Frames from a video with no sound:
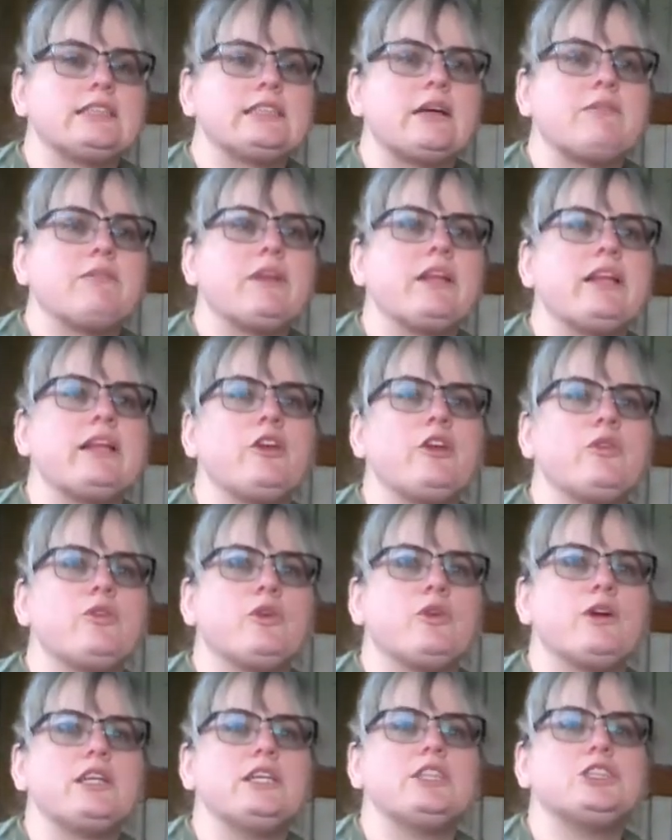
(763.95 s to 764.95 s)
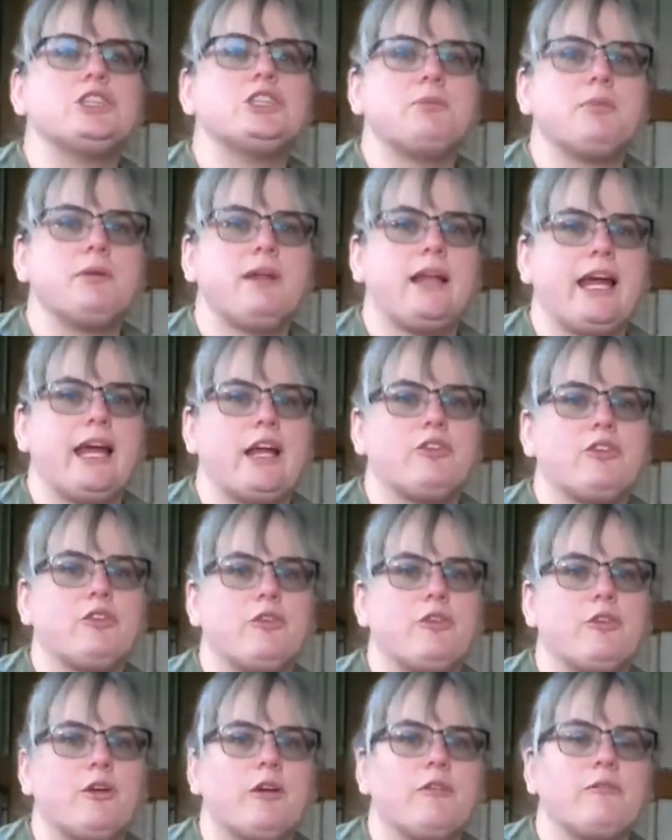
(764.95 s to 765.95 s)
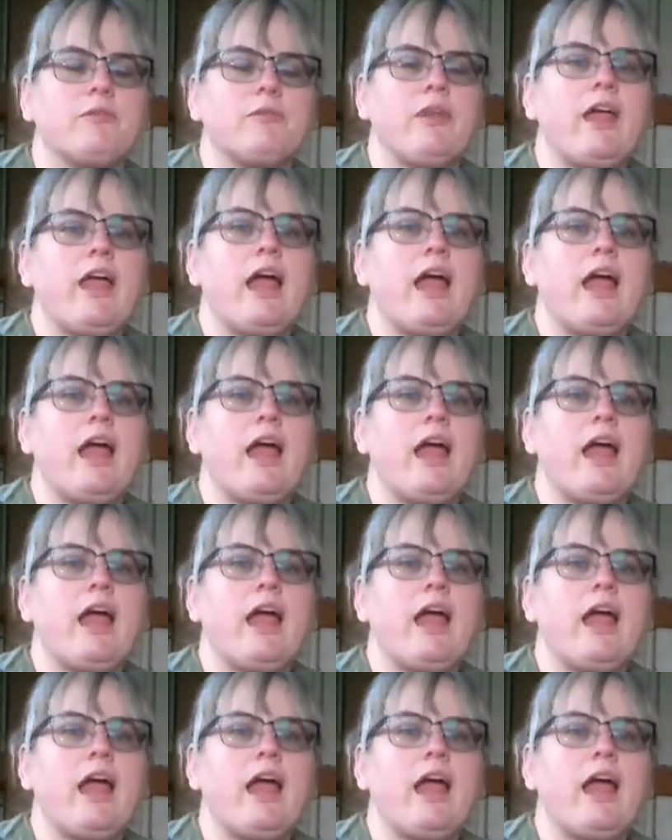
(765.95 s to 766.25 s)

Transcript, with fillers: something that you really should plan for.